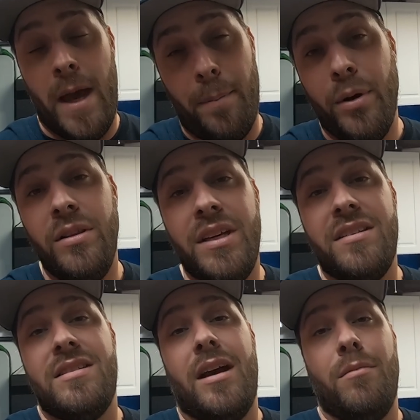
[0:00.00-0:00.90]
I put
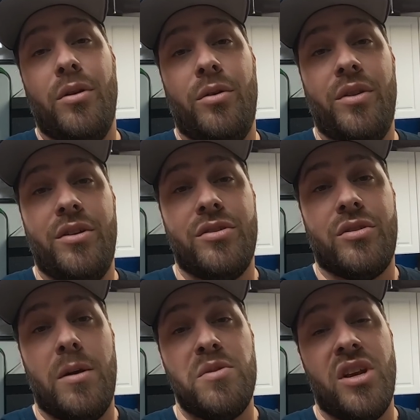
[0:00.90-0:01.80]
links down below in the
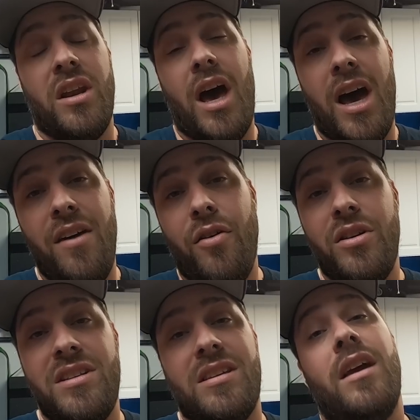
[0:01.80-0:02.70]
description. I've
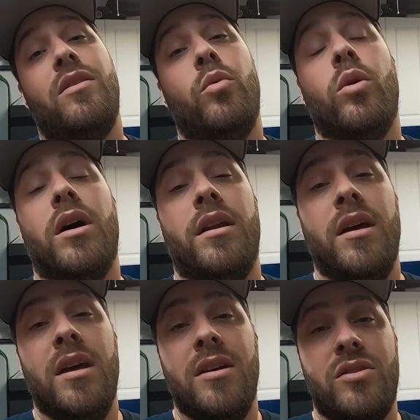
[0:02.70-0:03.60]
already signed the one
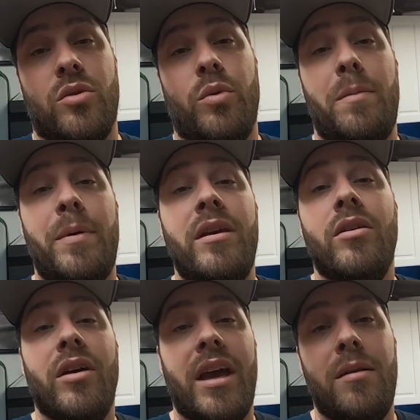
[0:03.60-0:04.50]
to
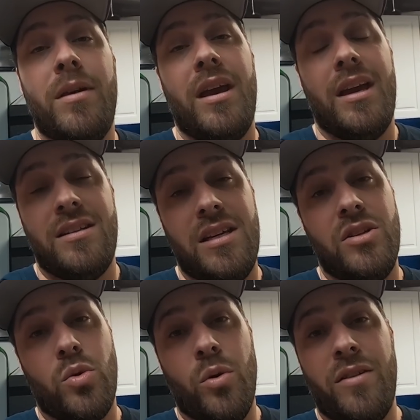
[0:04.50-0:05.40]
repeal A B
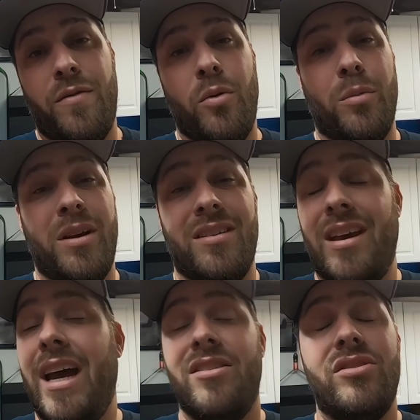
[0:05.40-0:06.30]
eighteen twenty-four because
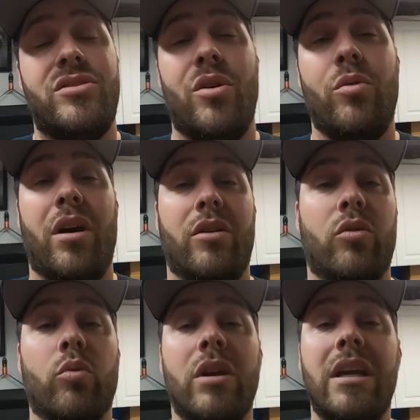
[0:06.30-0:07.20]
I just don't
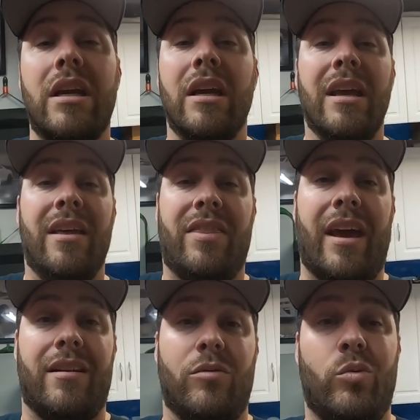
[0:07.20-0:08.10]
agree
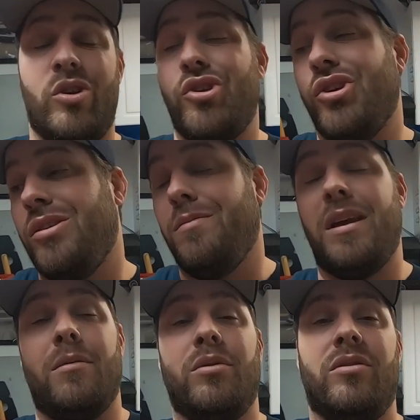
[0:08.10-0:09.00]
that we shouldn't
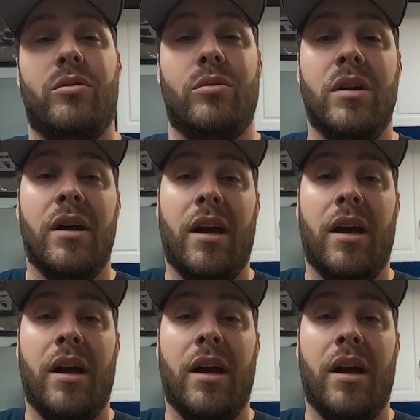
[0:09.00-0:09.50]
be able to,